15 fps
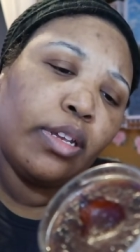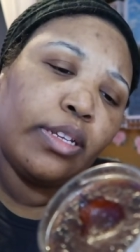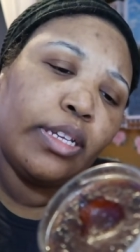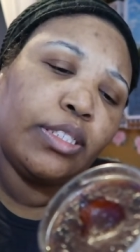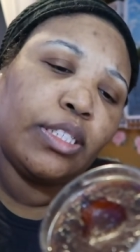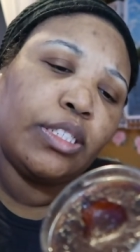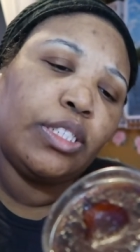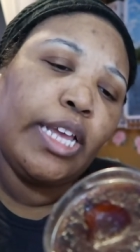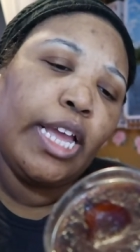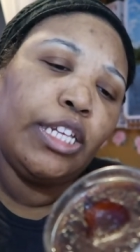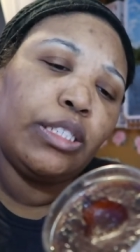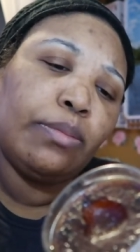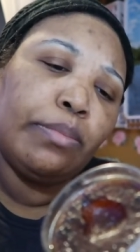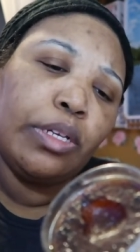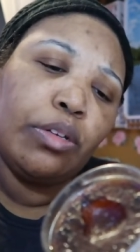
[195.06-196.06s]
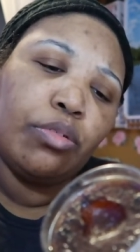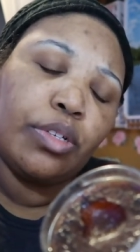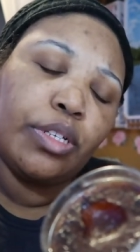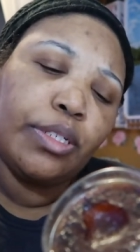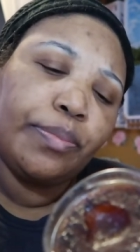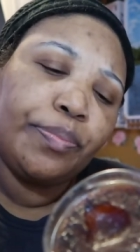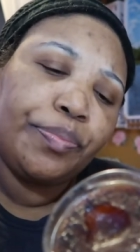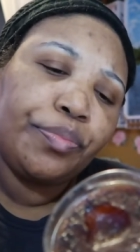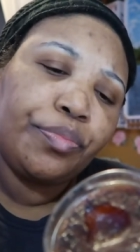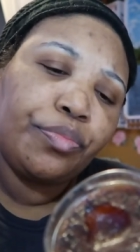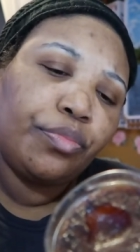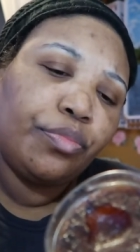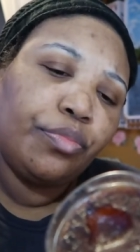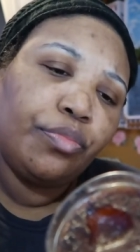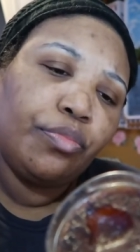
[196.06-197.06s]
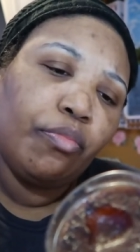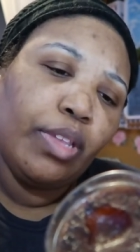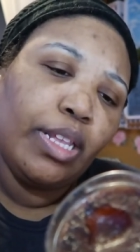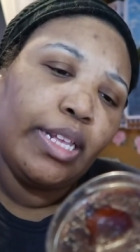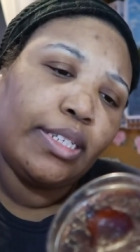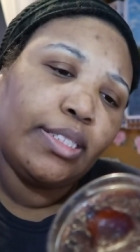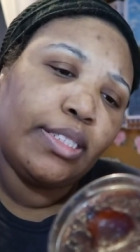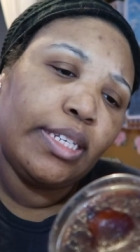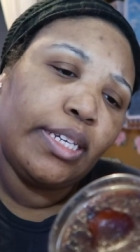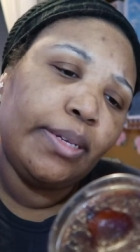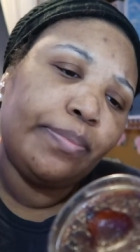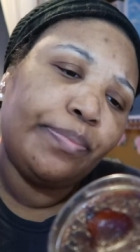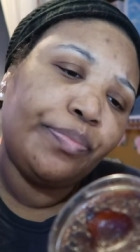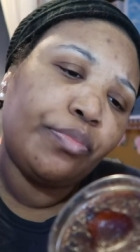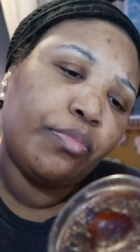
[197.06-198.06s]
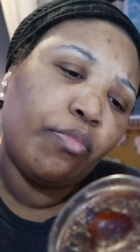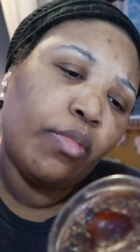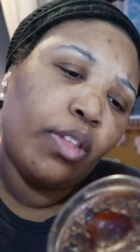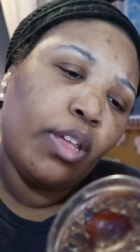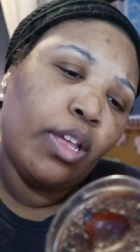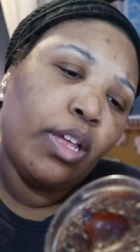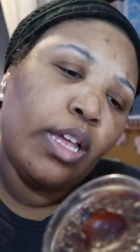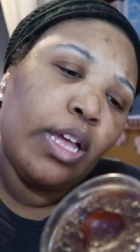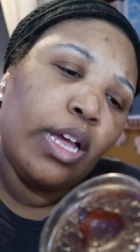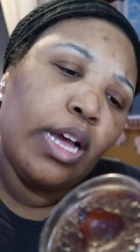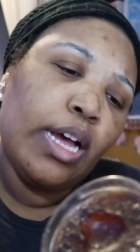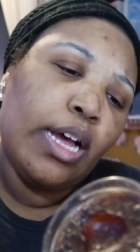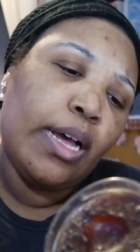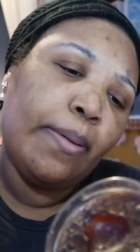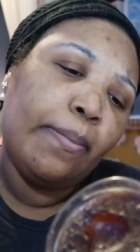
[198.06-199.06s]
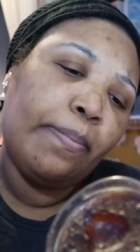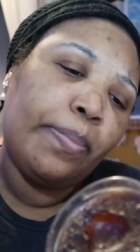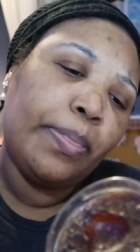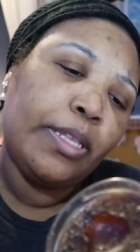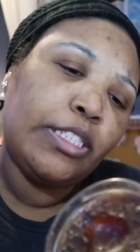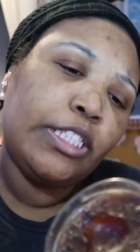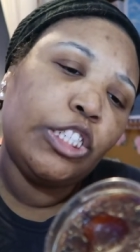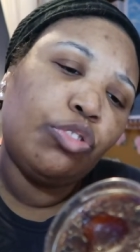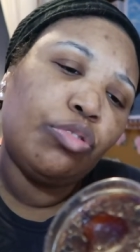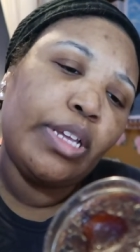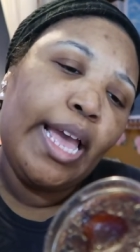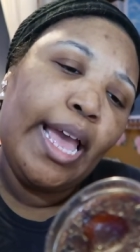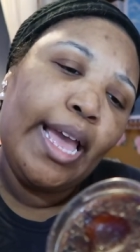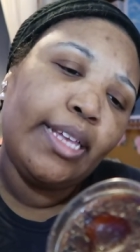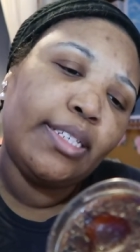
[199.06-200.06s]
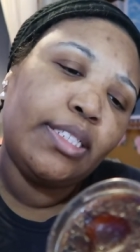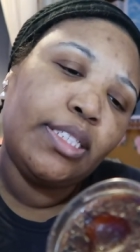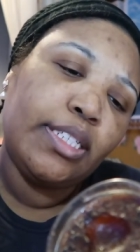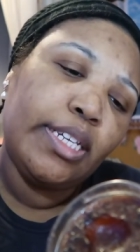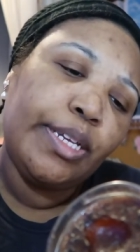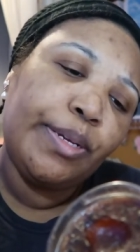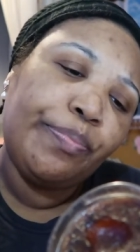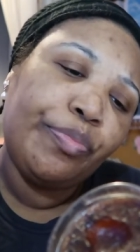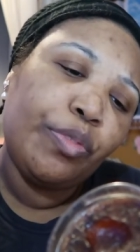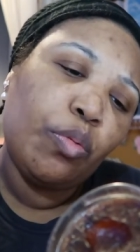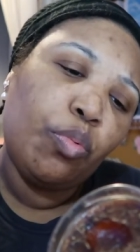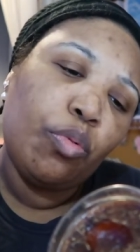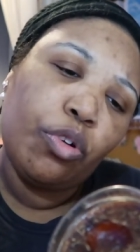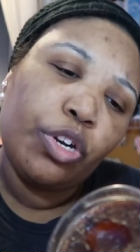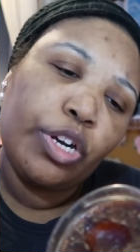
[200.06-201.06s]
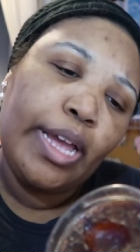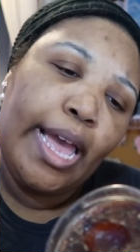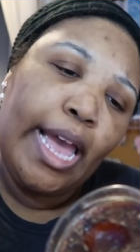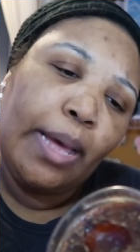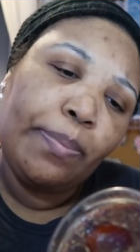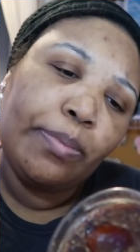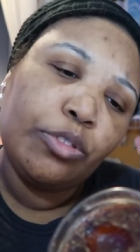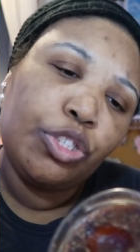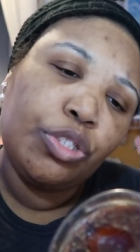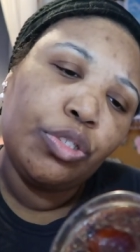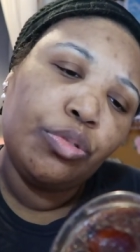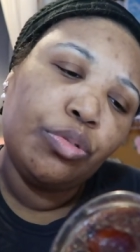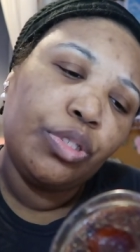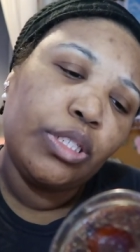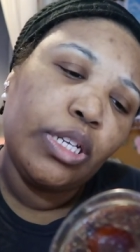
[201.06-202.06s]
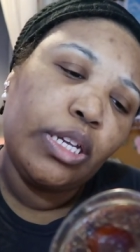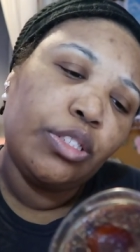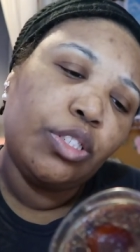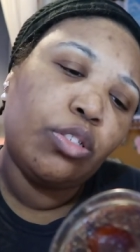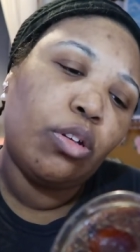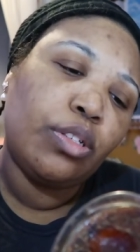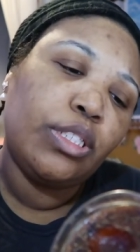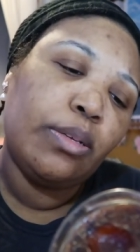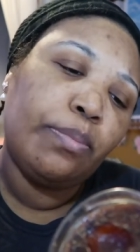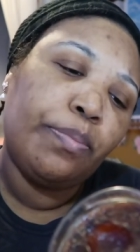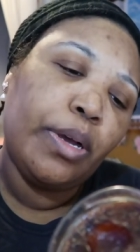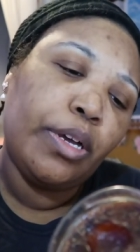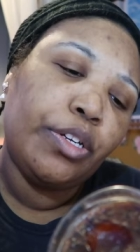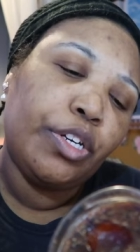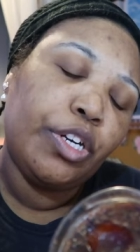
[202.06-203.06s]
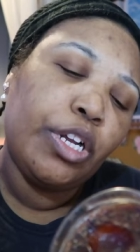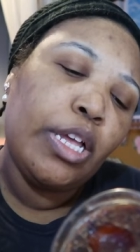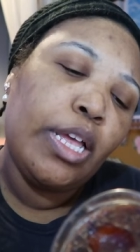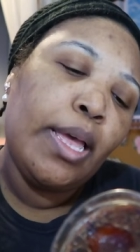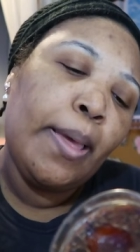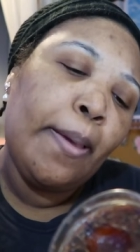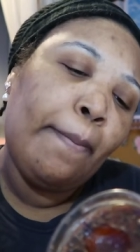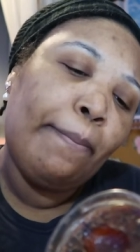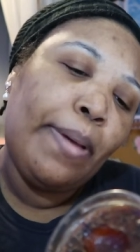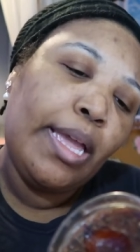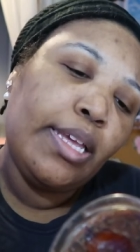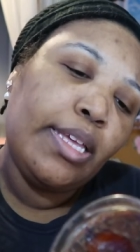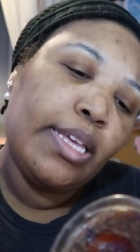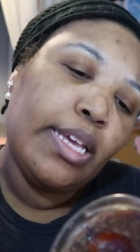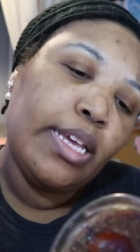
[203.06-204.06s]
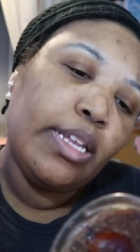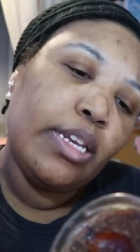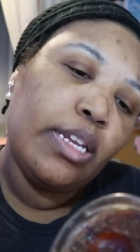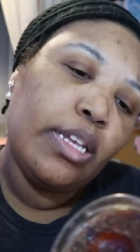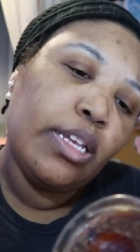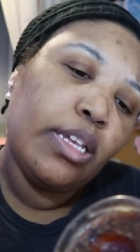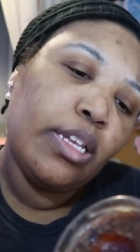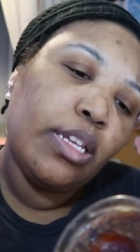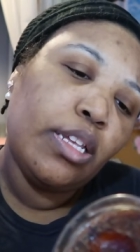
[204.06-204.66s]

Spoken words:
Because it contains milk. That's it. Citric acid, water, apple juice, unsalted butter, bacon,